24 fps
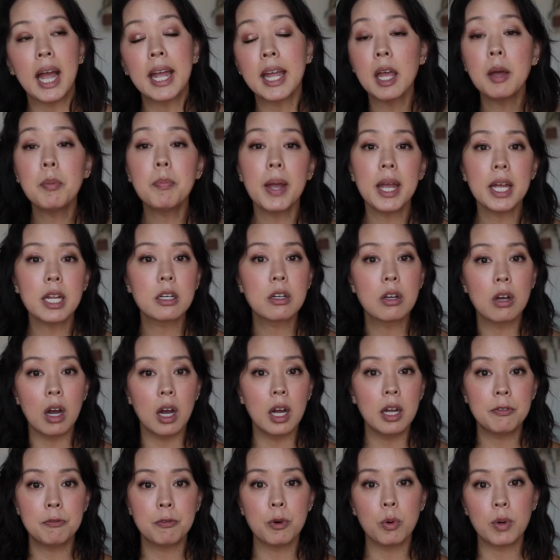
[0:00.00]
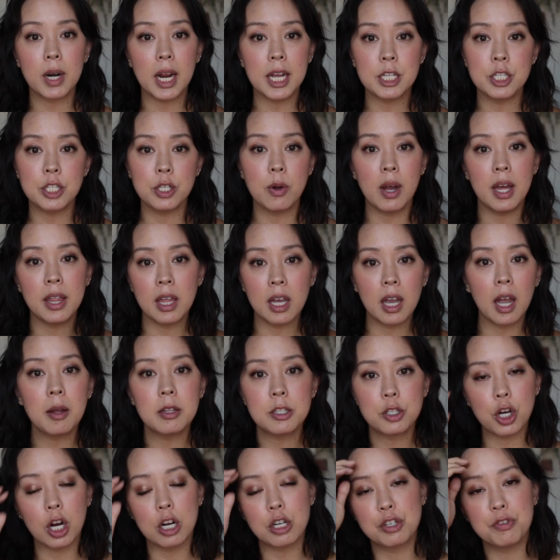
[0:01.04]
I get paid good for what I do. I think
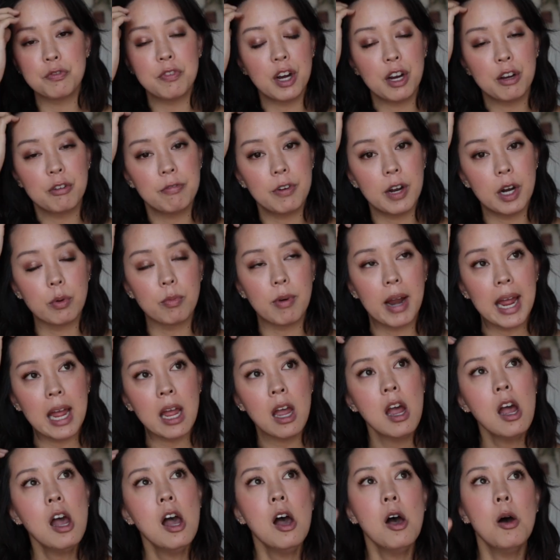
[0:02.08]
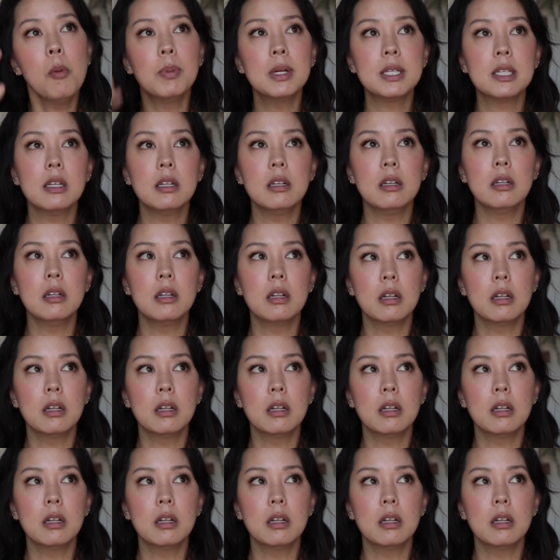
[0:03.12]
I charge a very fair rate, but